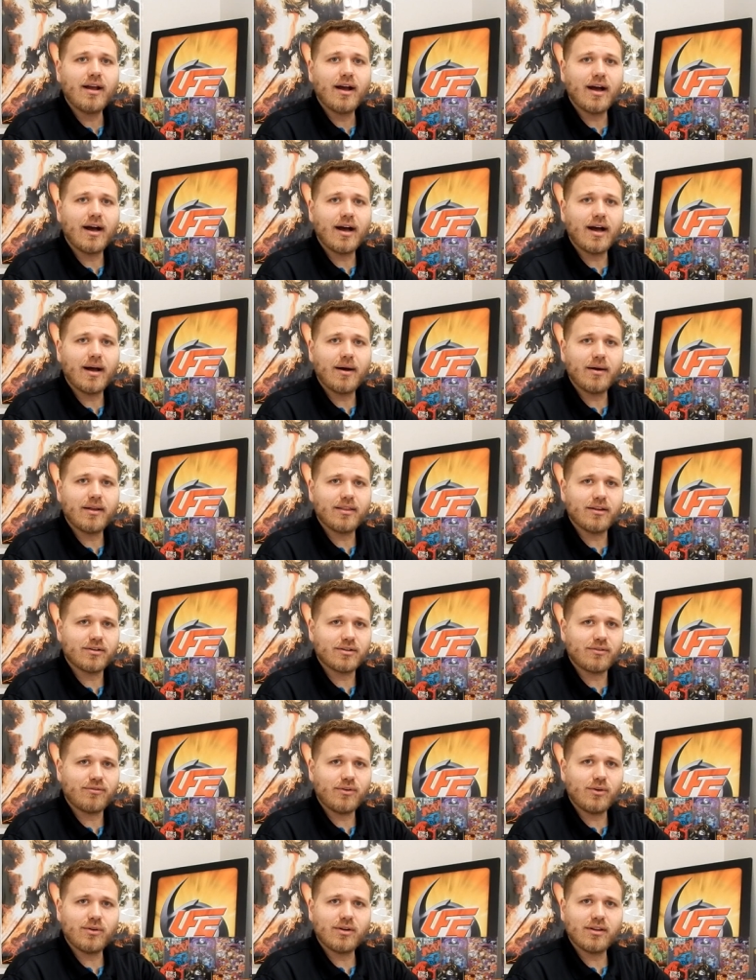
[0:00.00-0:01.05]
Uh, there's
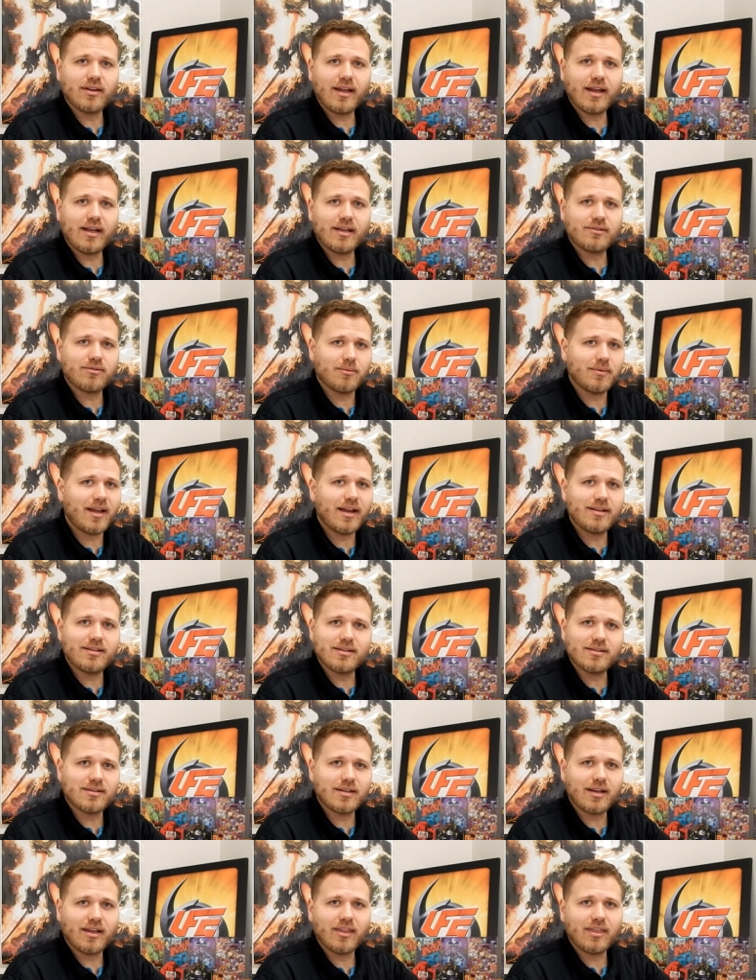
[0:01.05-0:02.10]
a few delays from
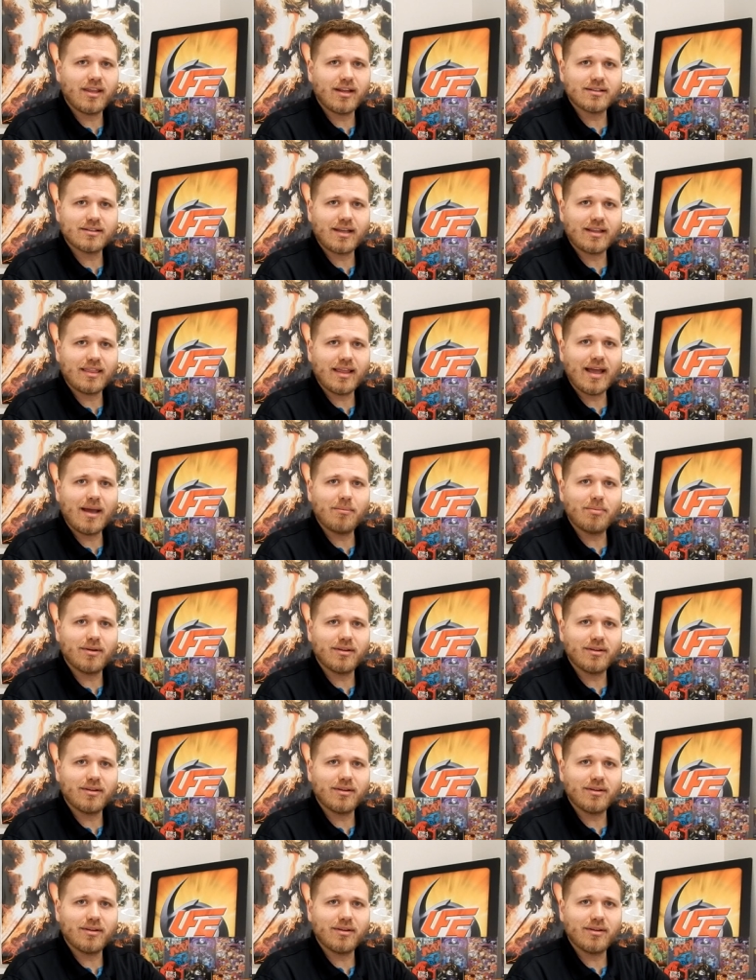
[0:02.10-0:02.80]
licensing and things like that,